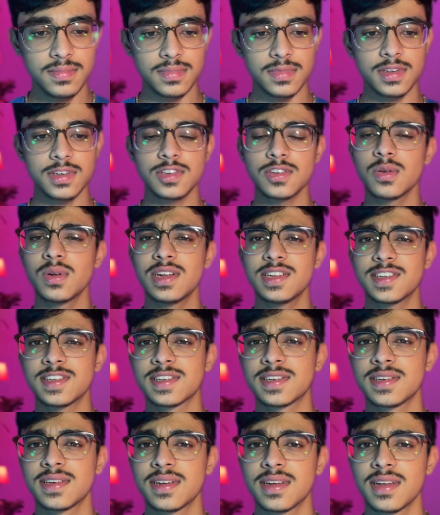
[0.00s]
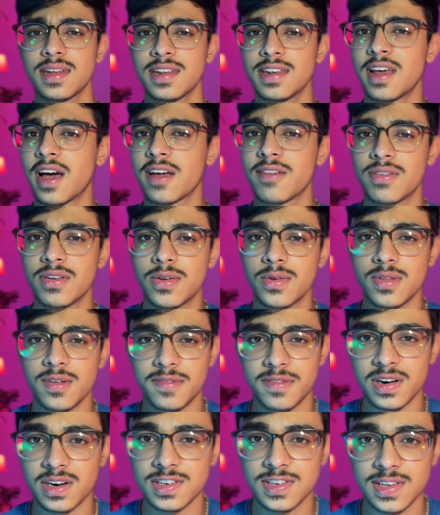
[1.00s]
So let's dive into the
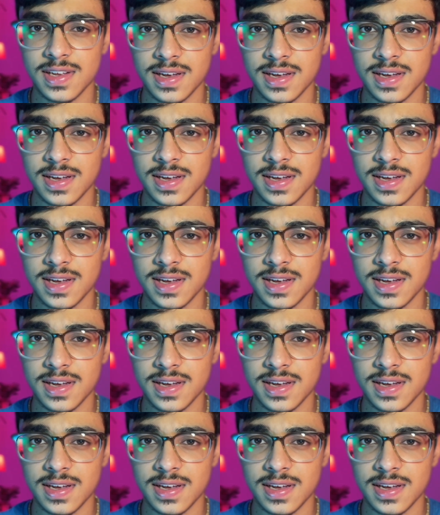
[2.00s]
first thing.